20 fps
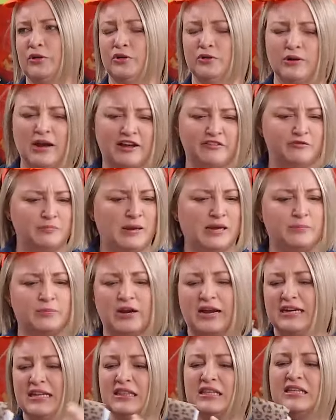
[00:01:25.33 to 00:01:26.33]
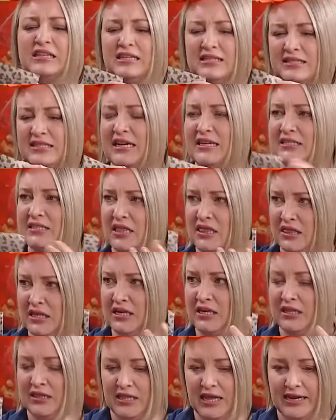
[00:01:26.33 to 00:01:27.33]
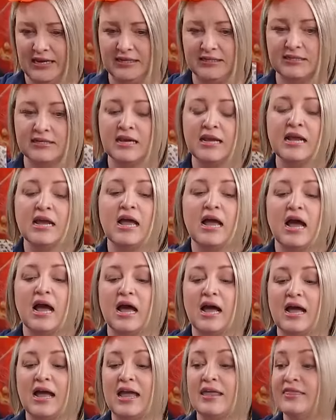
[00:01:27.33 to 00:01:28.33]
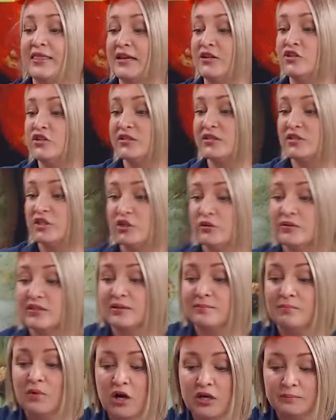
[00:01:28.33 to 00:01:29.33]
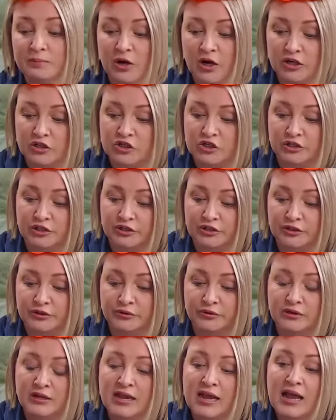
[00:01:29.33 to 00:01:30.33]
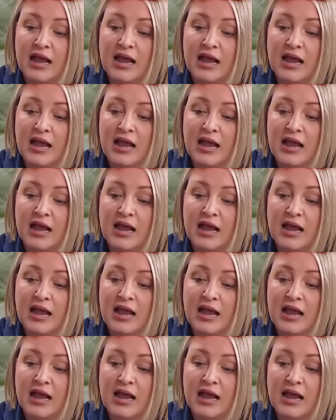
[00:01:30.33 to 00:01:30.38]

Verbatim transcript: craft paper, anything that's nice and thin and light. And then just use some Mod Podge glue,